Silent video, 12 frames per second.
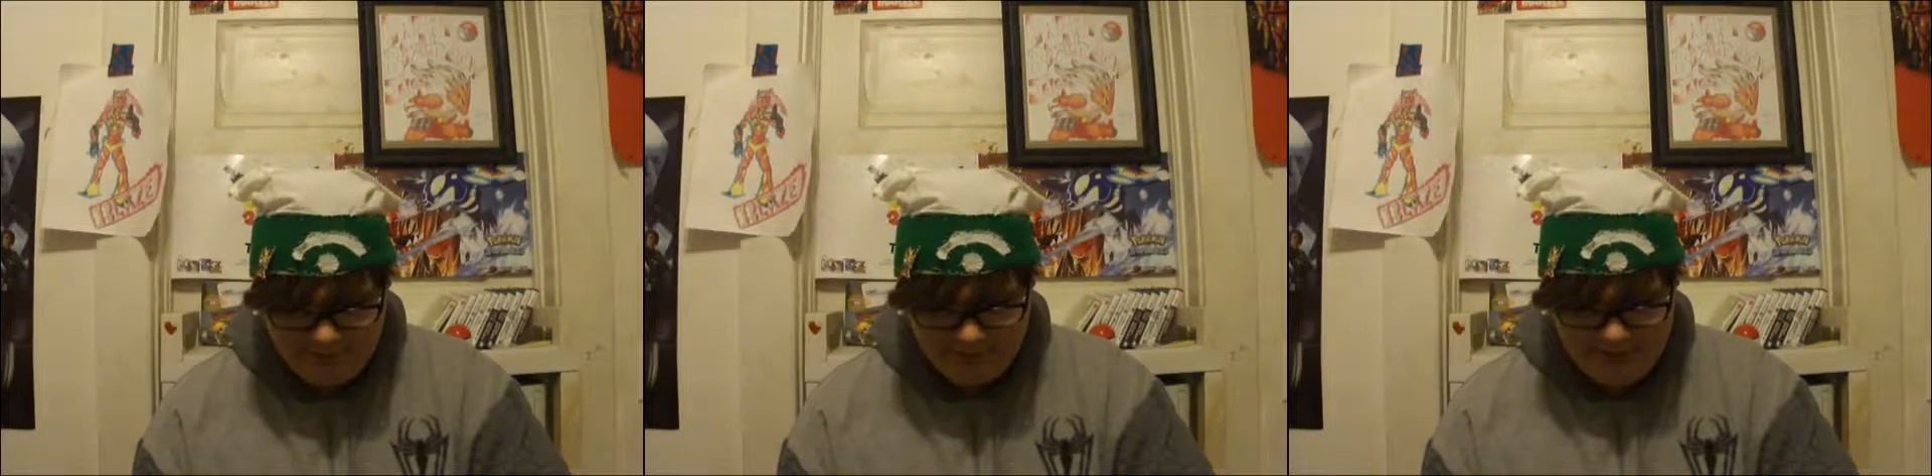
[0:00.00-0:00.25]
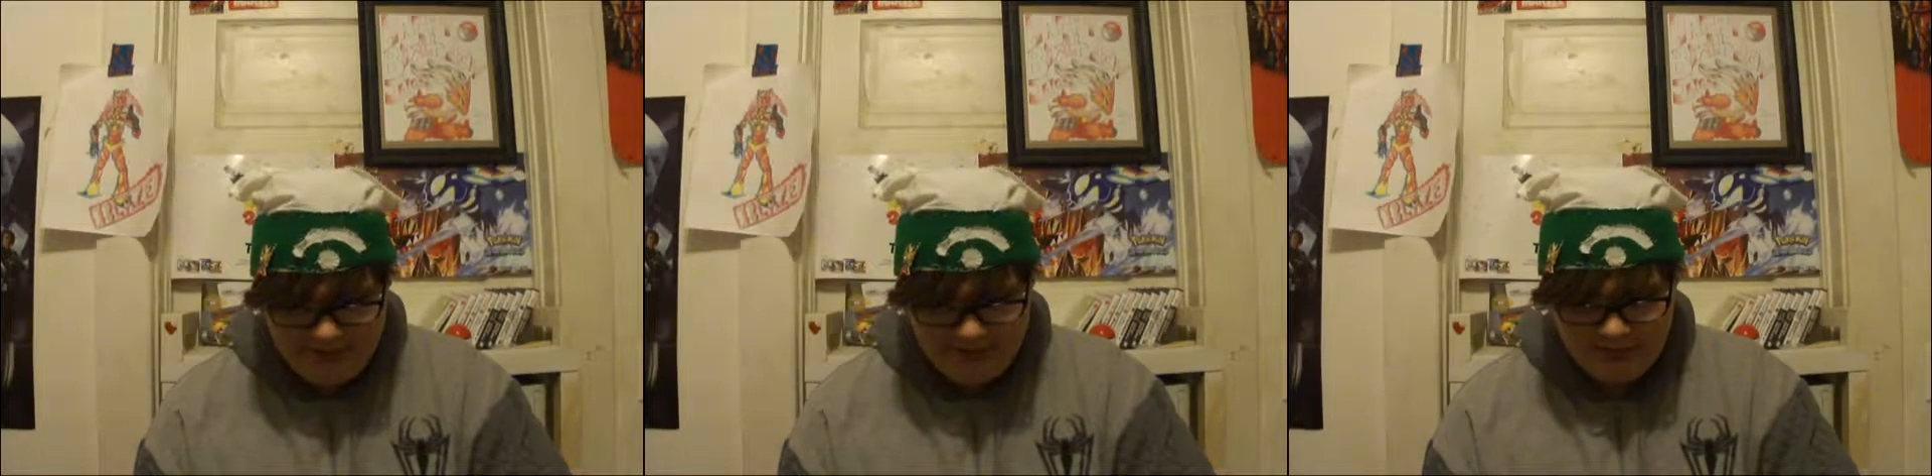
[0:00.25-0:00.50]

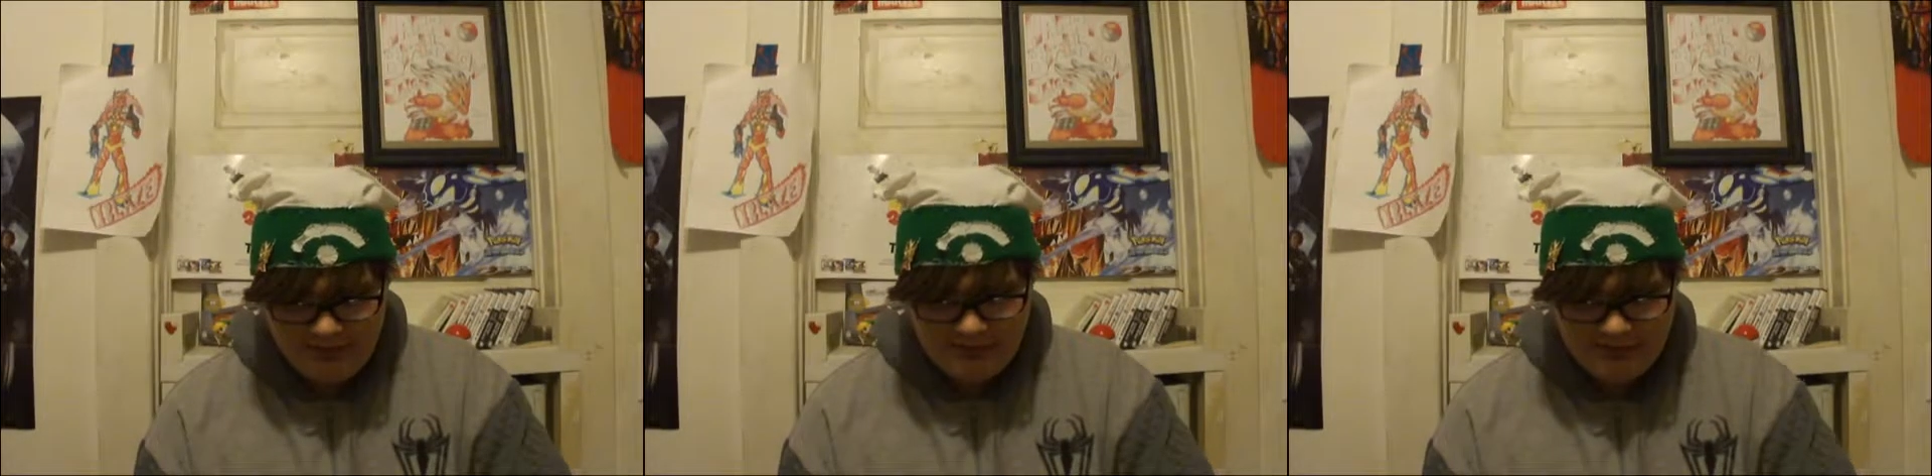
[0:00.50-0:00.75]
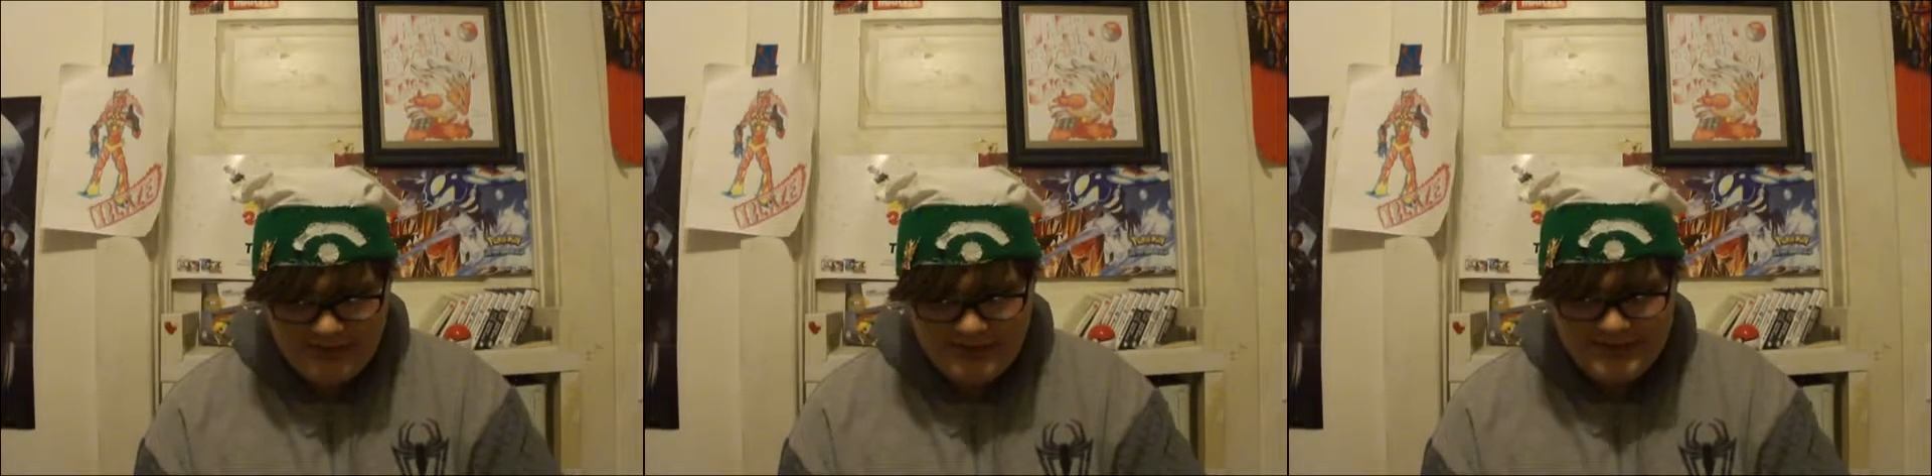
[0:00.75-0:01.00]
3D, the
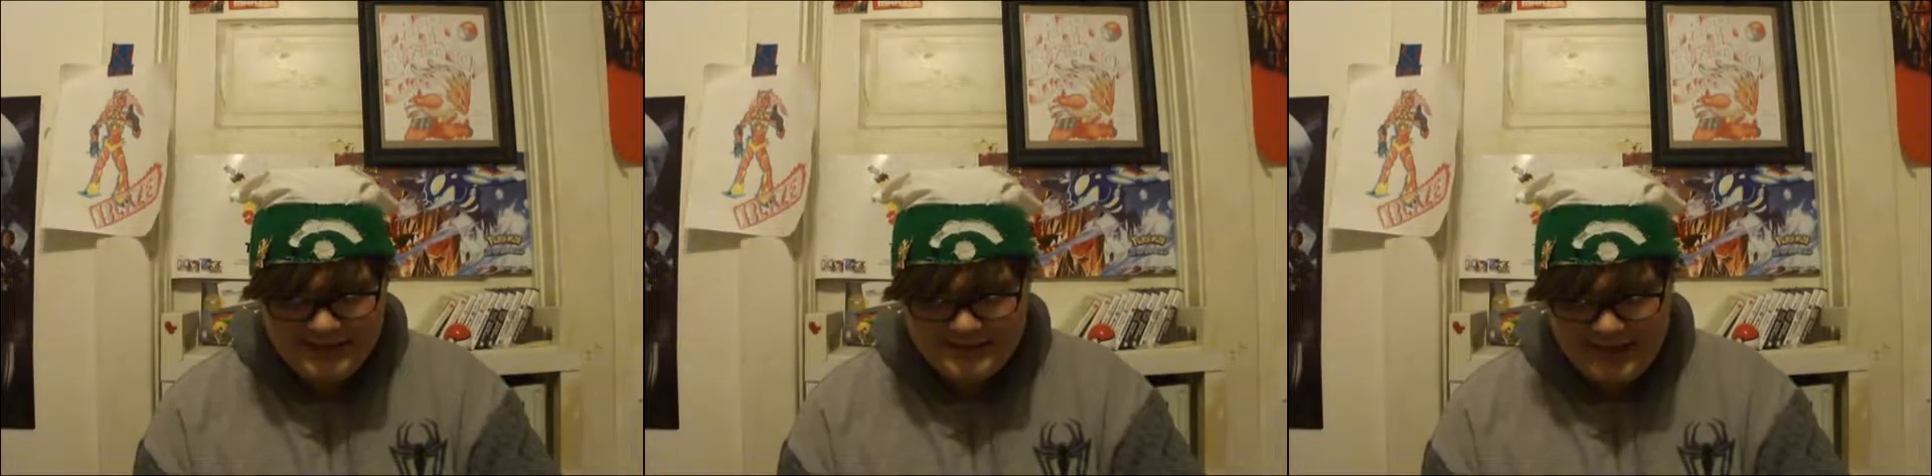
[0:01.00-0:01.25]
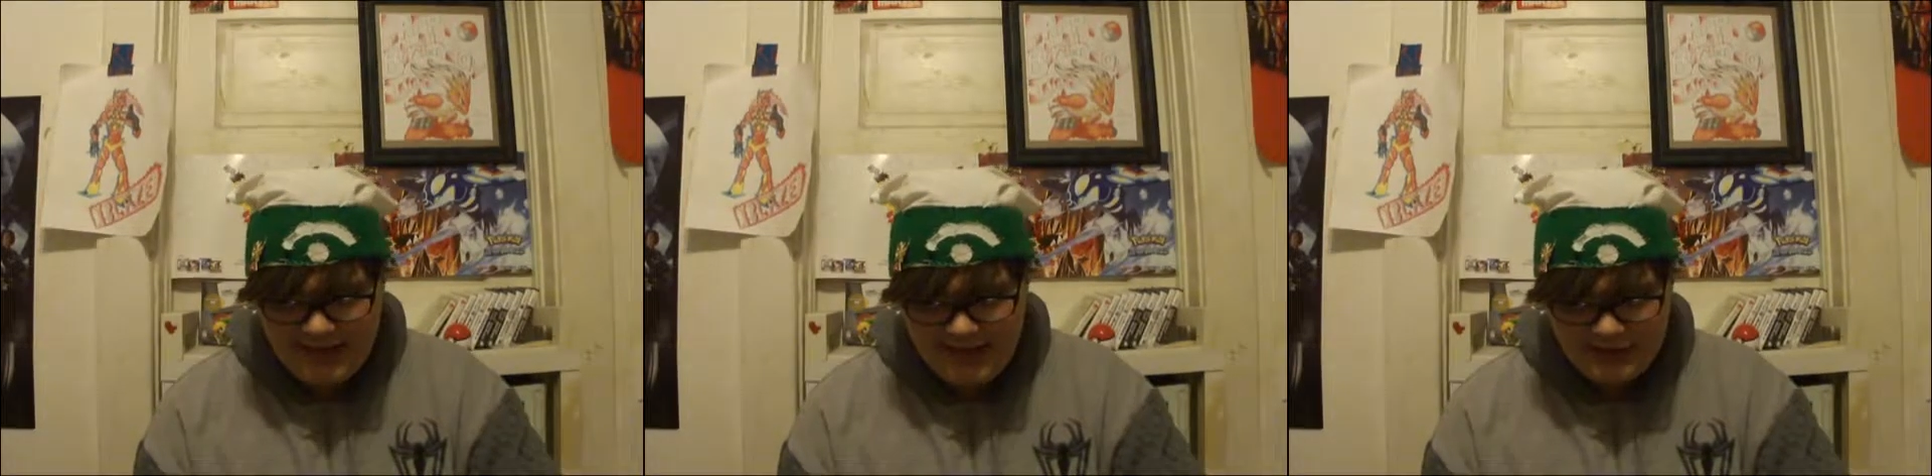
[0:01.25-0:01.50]
3D is
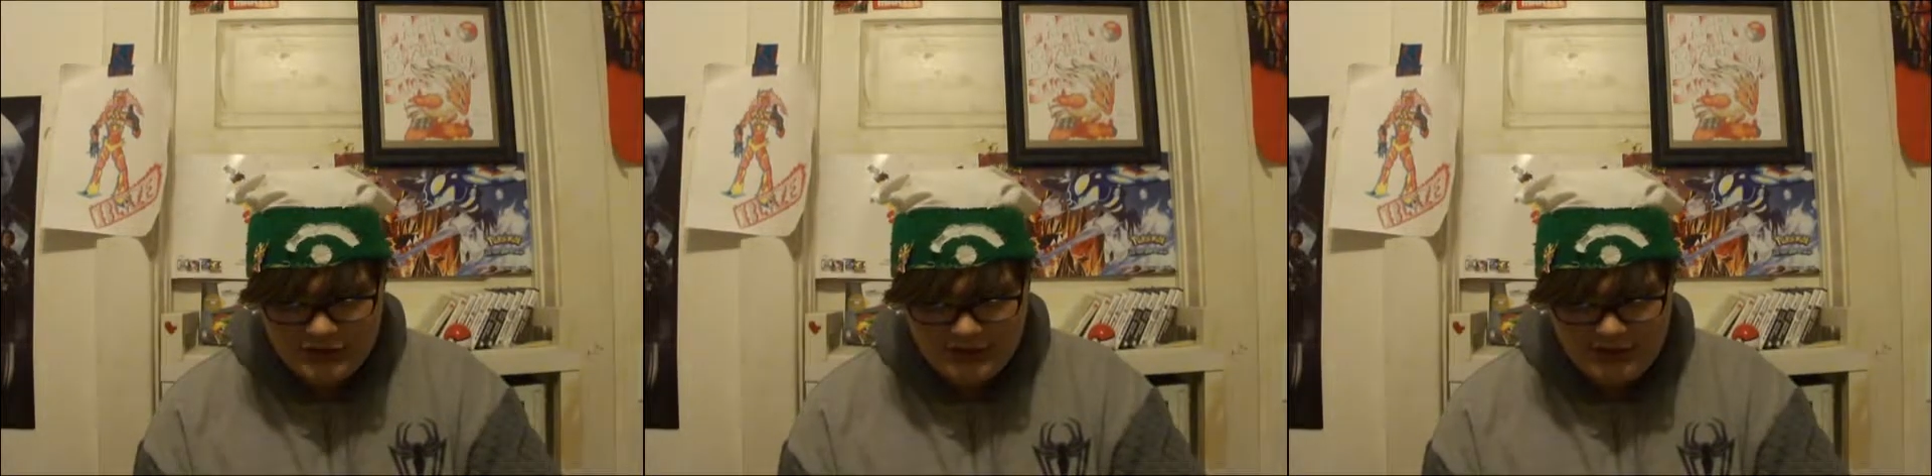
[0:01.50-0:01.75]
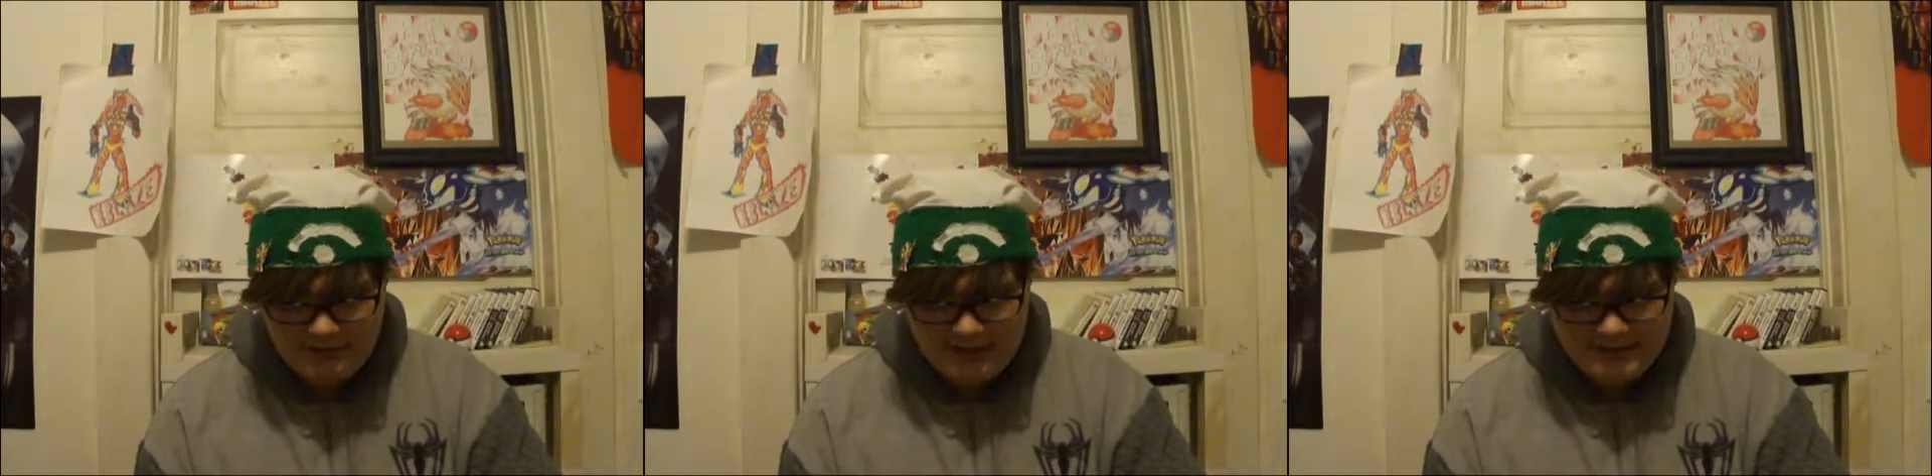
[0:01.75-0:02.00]
actually
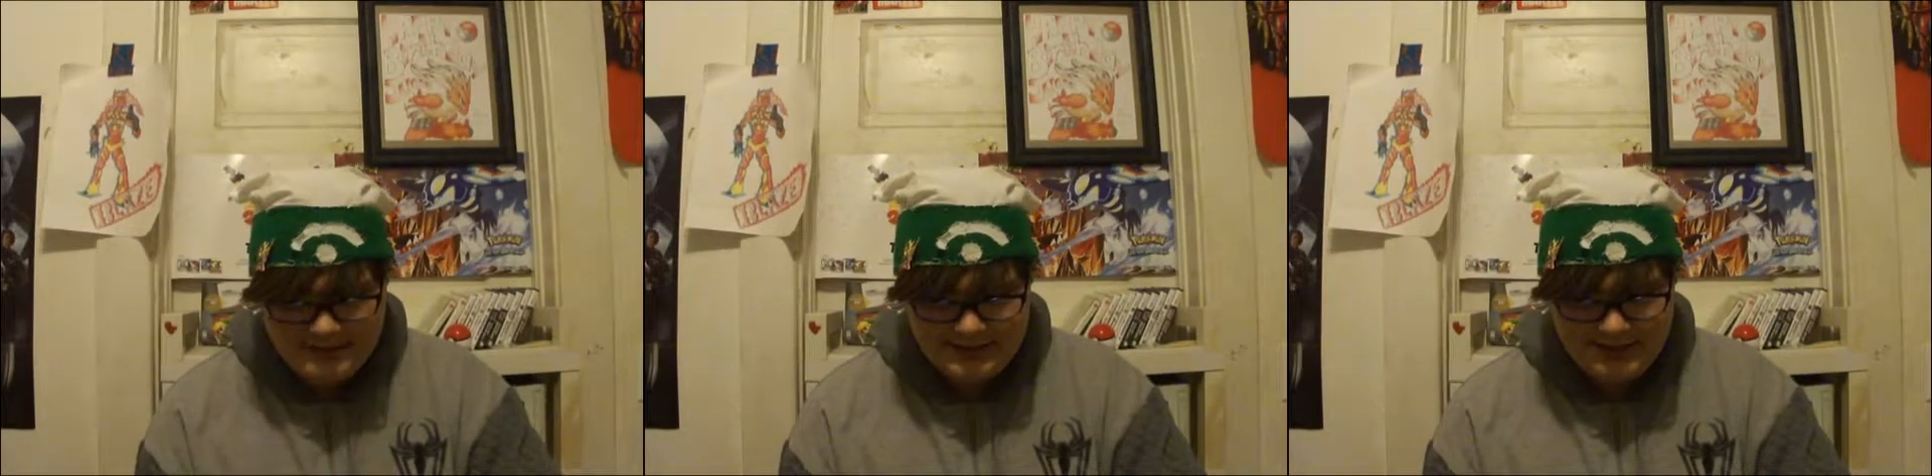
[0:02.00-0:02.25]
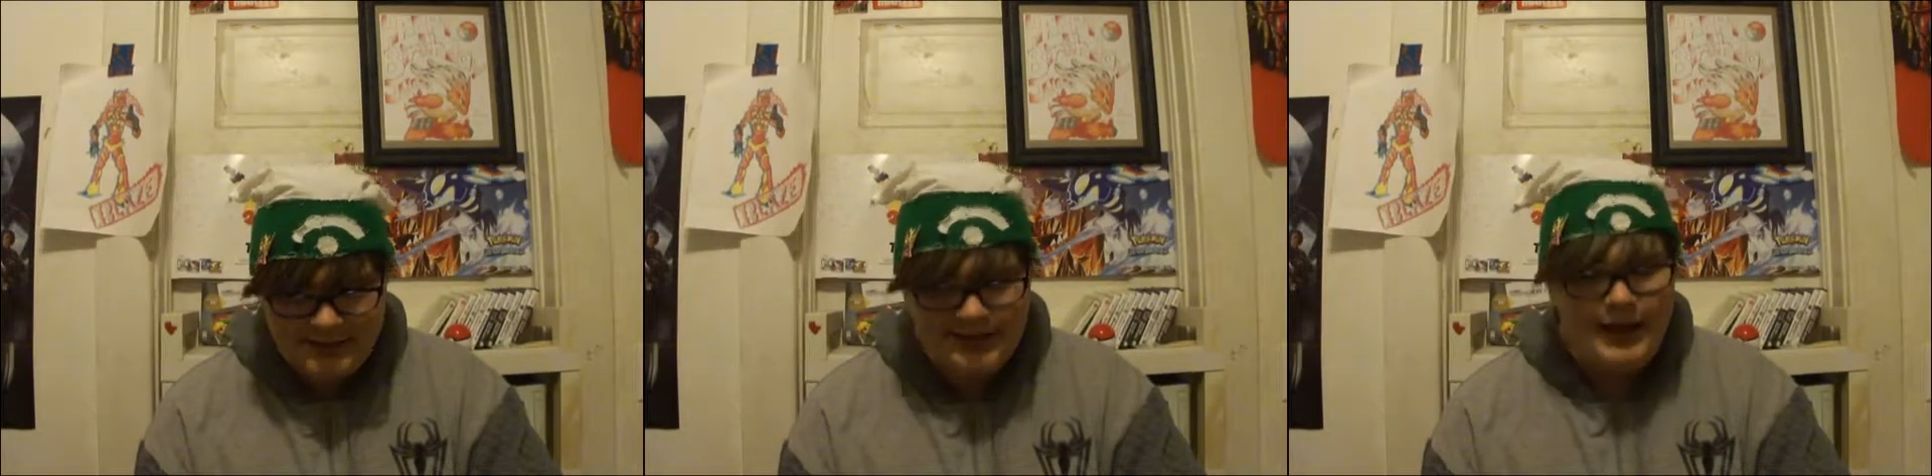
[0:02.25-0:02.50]

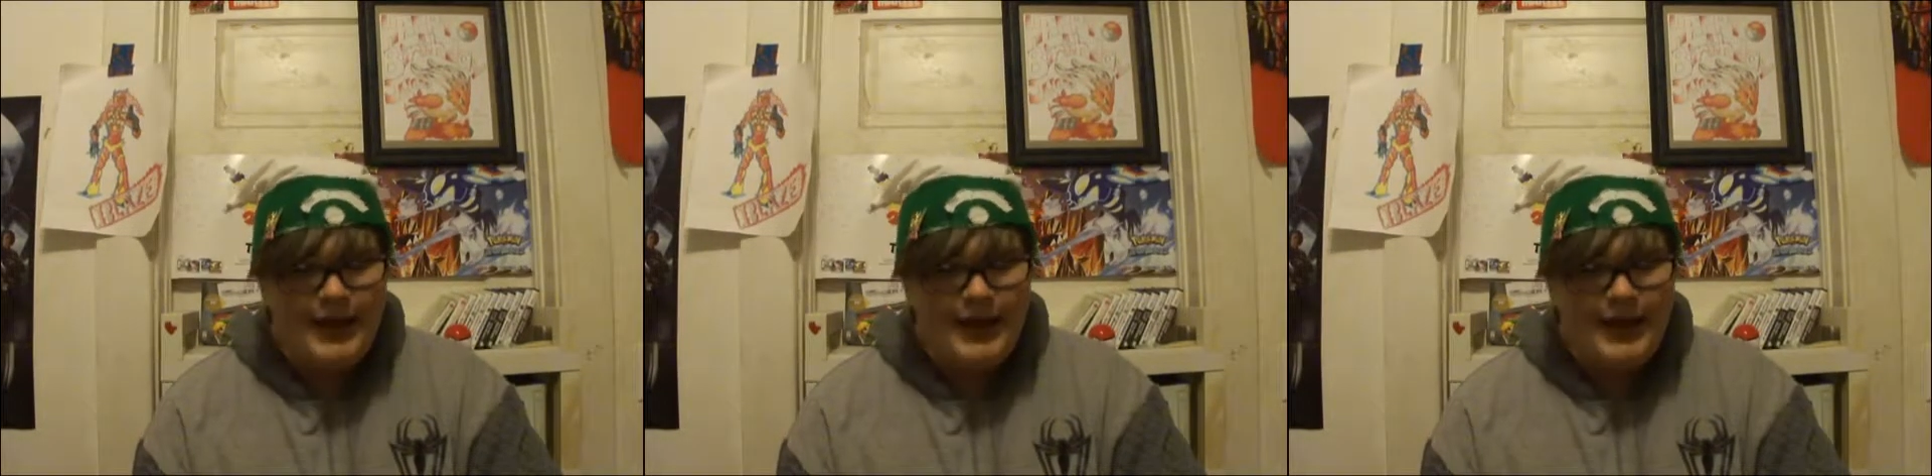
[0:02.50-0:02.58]
amazing,